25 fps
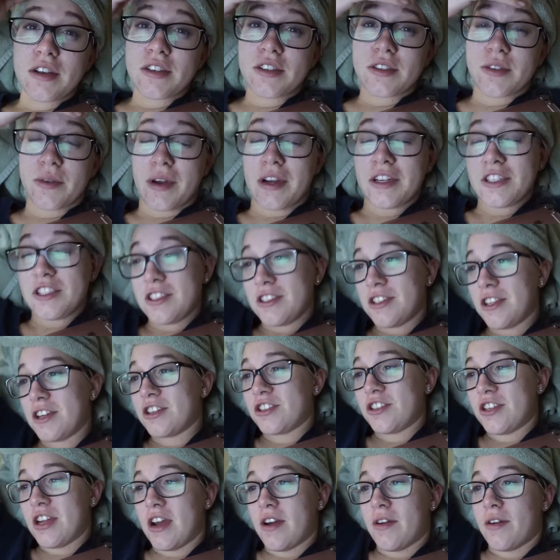So I just took
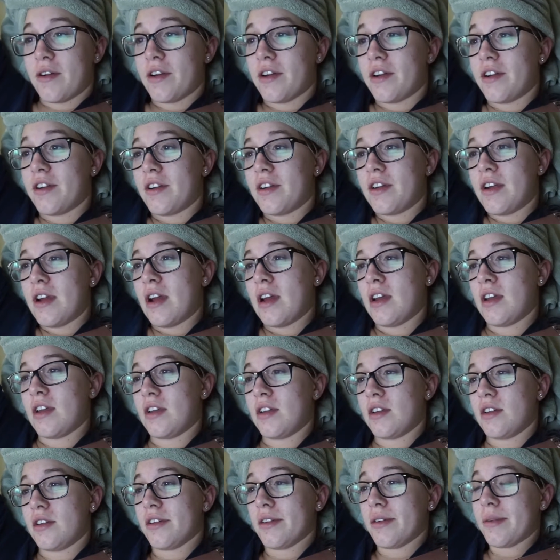a shower. I
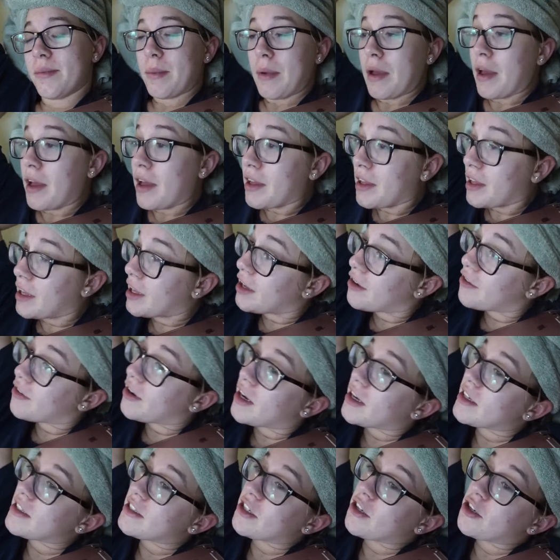am getting
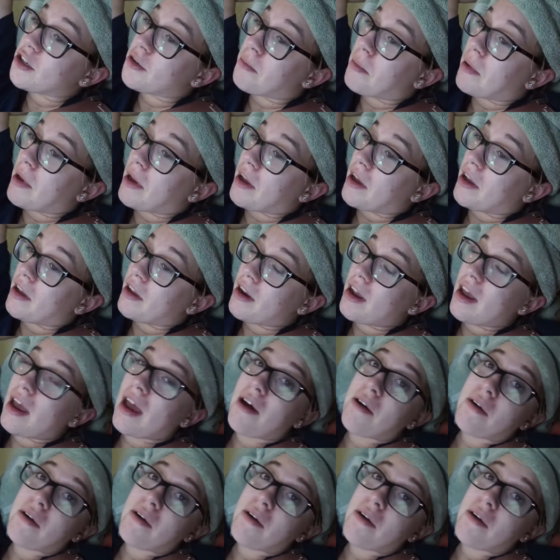ready to go to bed.